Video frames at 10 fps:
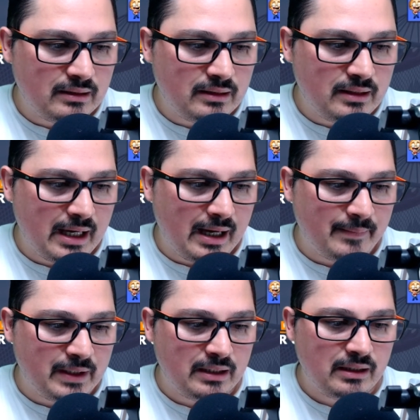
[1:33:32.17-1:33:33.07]
yeah, I
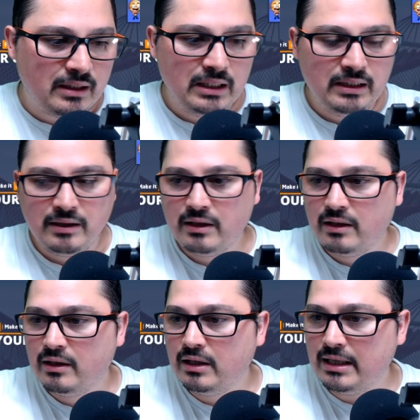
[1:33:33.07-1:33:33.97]
mean,
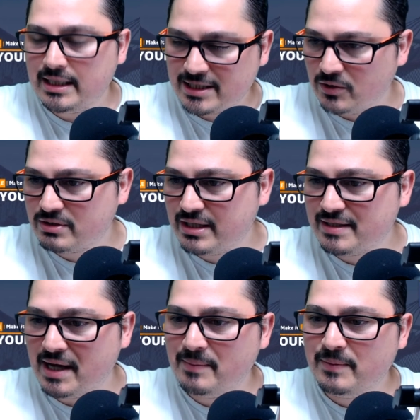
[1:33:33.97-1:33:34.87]
let's close this
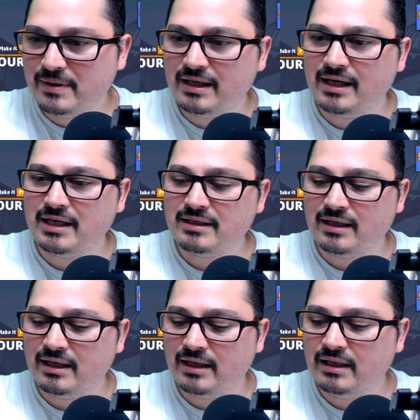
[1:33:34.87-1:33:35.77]
up. And
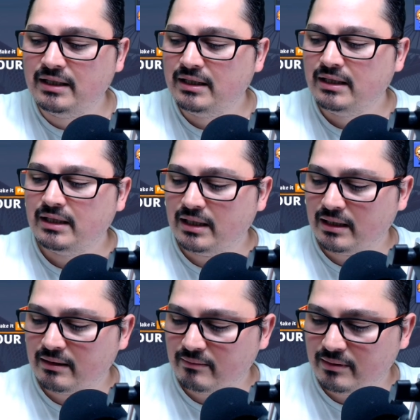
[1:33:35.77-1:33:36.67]
uh,
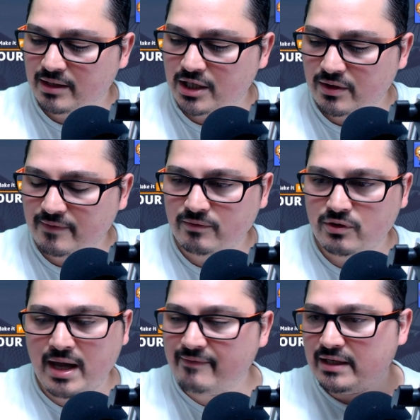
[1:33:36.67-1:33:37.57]
you know, if, do
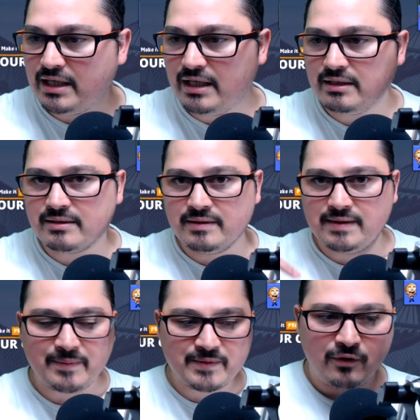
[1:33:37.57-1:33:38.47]
you have any
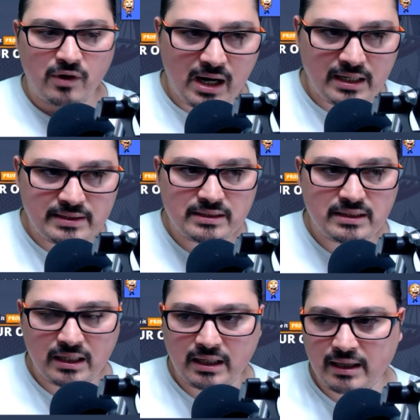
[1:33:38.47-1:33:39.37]
tips for us,
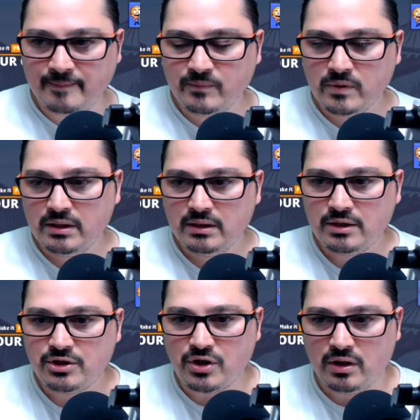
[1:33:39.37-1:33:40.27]
um,
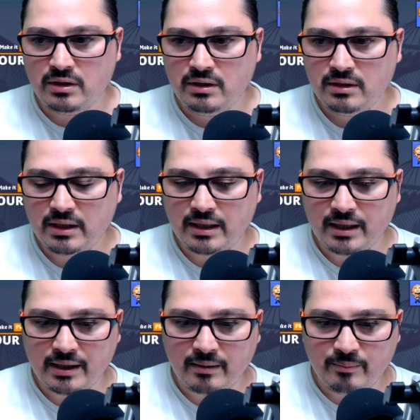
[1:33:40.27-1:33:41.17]
Shaun?
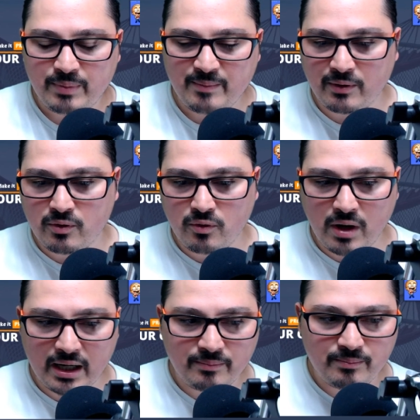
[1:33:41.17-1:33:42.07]
Uh, people who
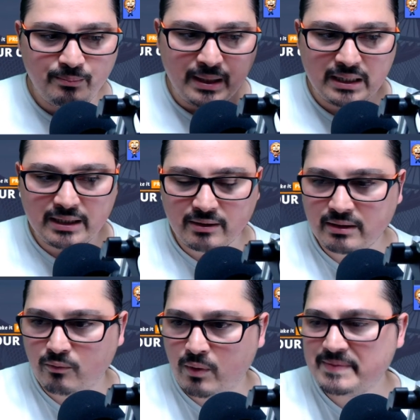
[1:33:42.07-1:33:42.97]
are building
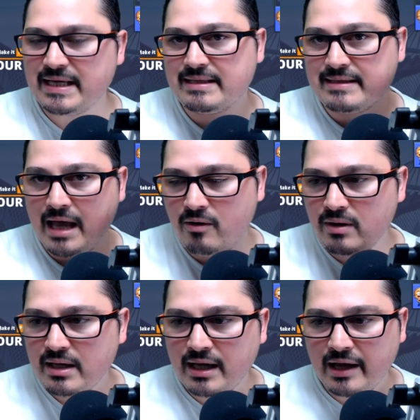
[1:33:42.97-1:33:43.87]
websites now
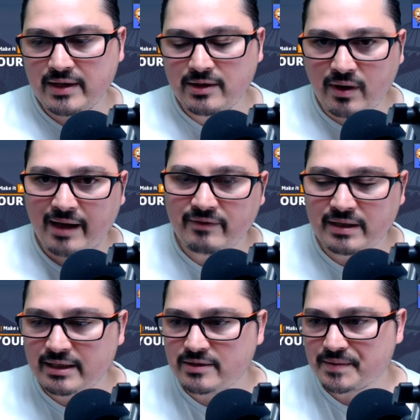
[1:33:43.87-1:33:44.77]
and they don't have
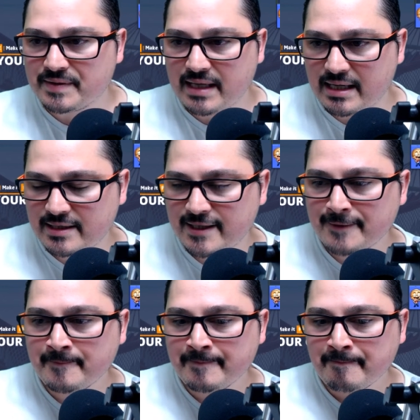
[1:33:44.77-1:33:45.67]
any success
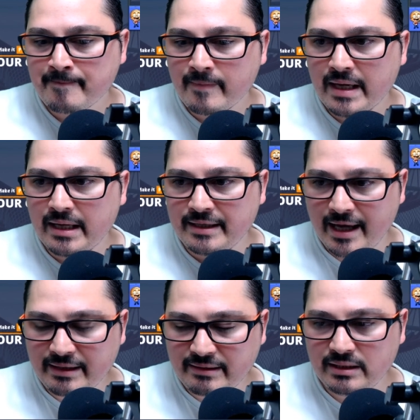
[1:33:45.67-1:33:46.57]

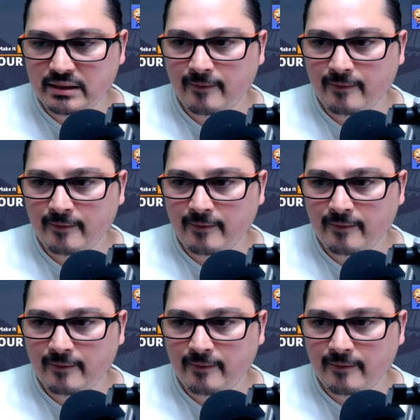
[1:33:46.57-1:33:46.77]
yet